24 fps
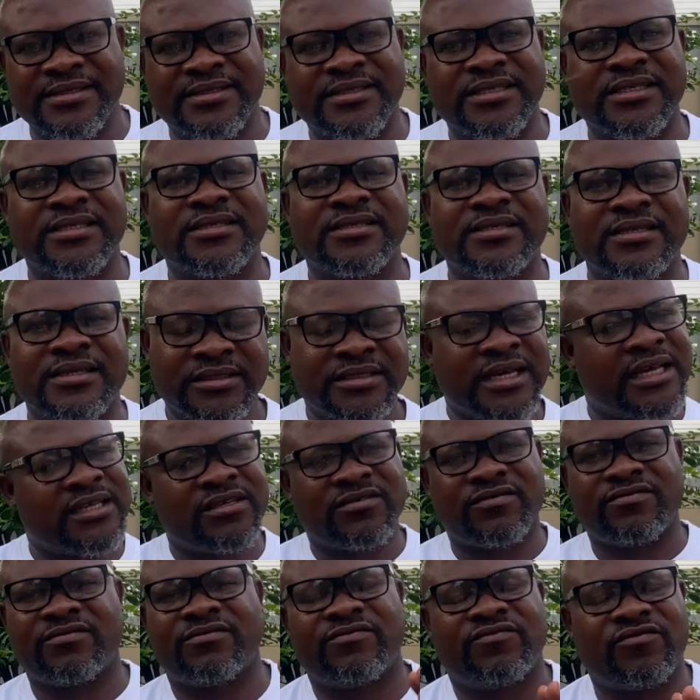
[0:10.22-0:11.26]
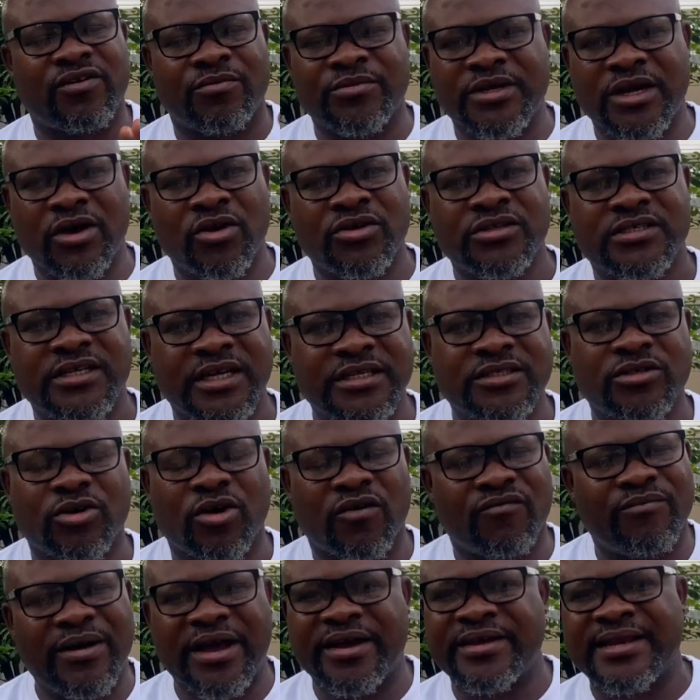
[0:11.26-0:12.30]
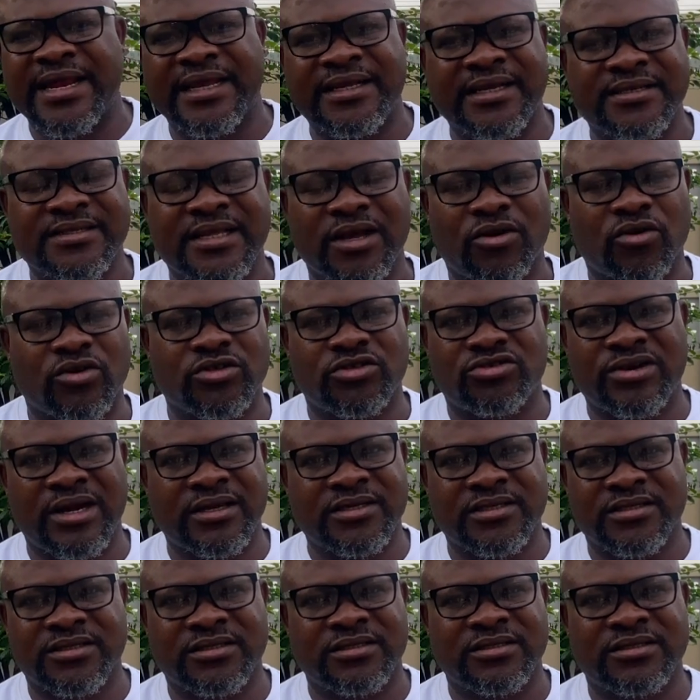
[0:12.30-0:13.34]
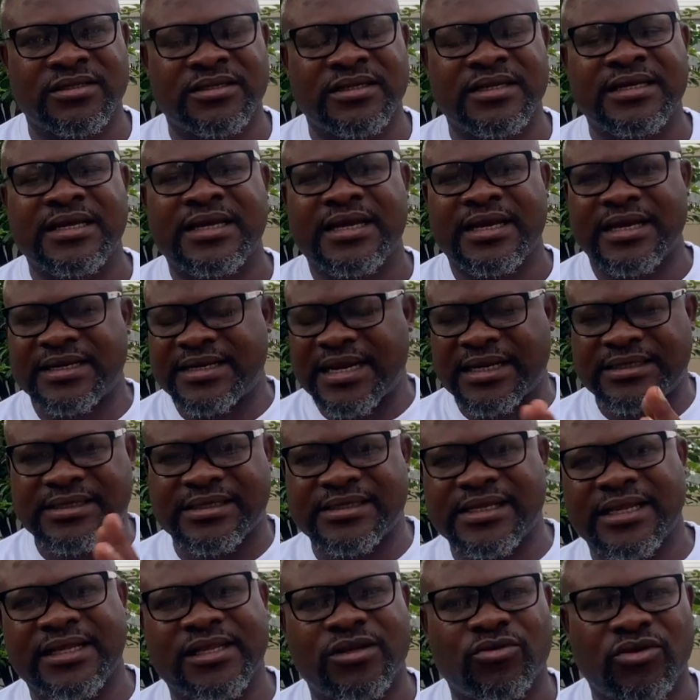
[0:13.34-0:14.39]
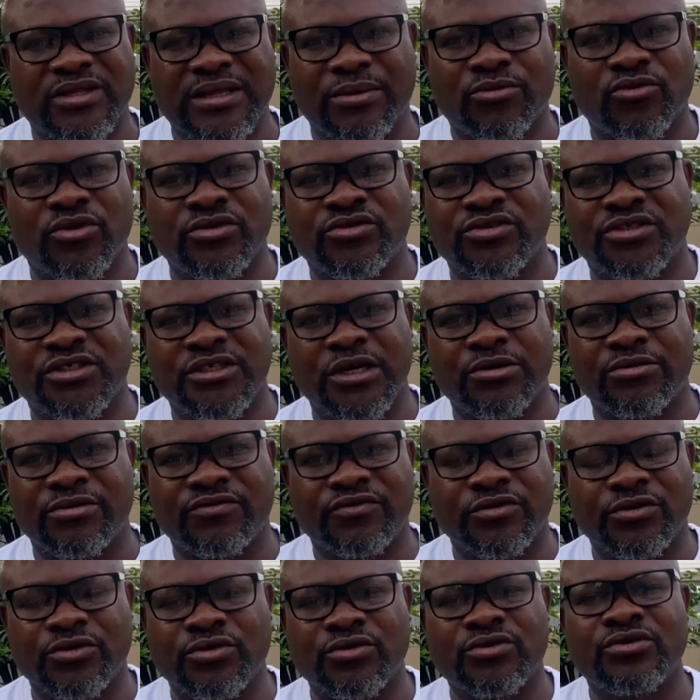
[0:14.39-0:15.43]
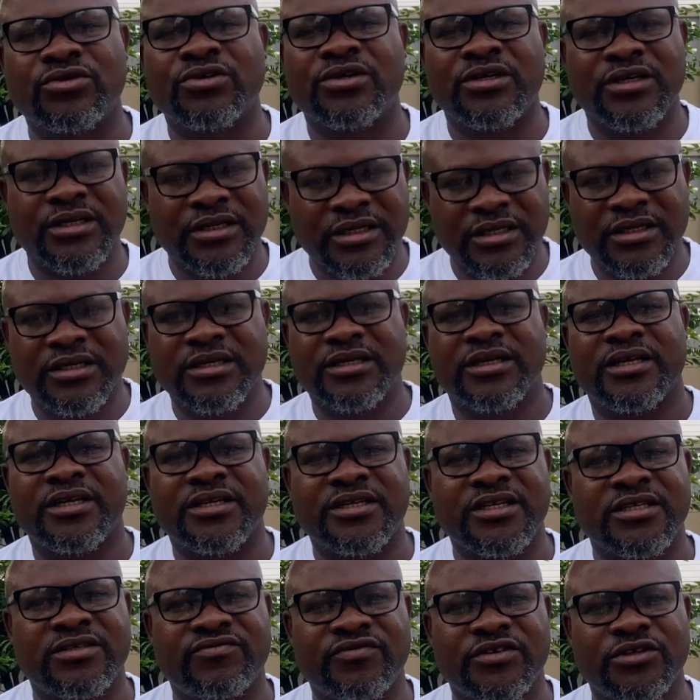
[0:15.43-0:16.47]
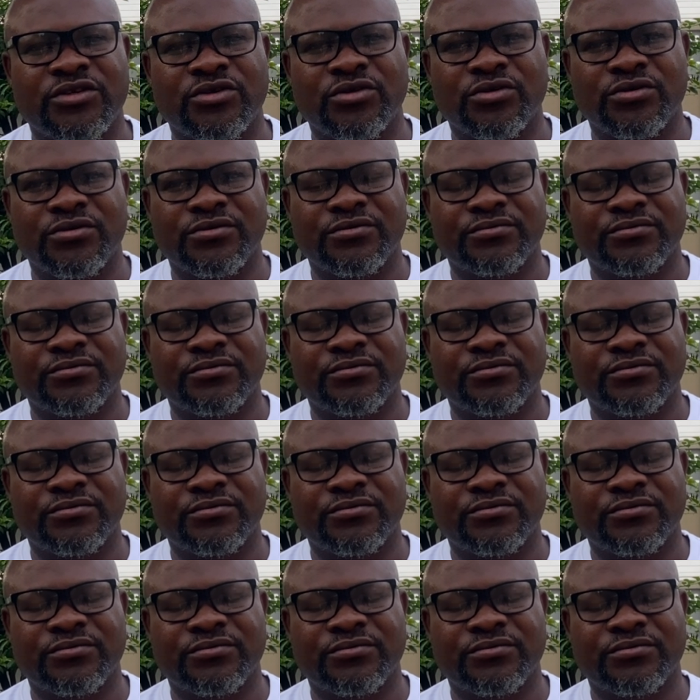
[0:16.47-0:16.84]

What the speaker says: things just from the onset of biodigester construction. And that's exactly what I'm going to share with you in this video.